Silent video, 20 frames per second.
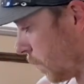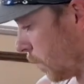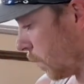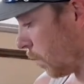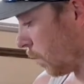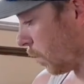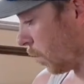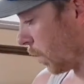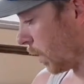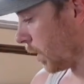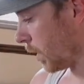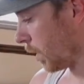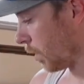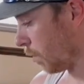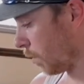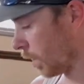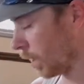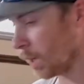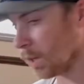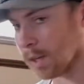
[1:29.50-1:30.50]
We didn't
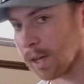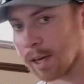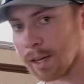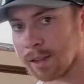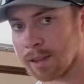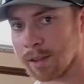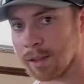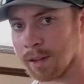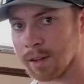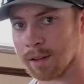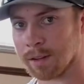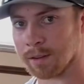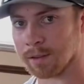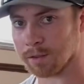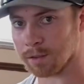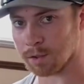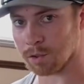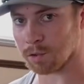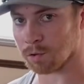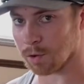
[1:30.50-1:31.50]
really like the
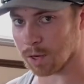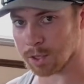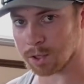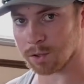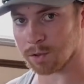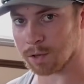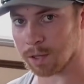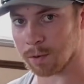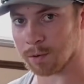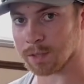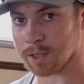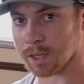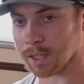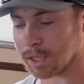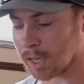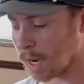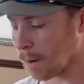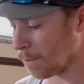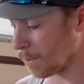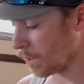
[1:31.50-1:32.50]
dresser that was on
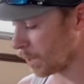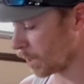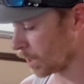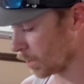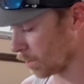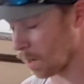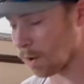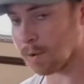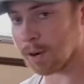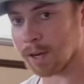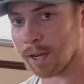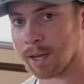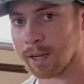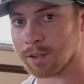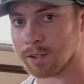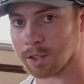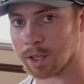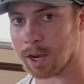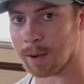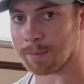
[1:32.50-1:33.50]
top of this, so I went ahead
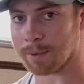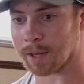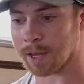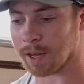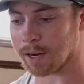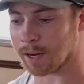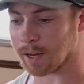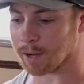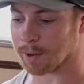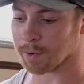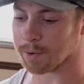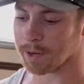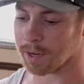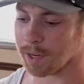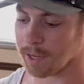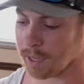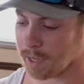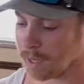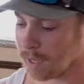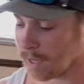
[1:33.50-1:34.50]
and chopped that out.
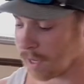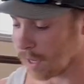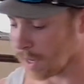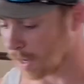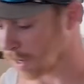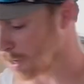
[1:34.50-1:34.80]
And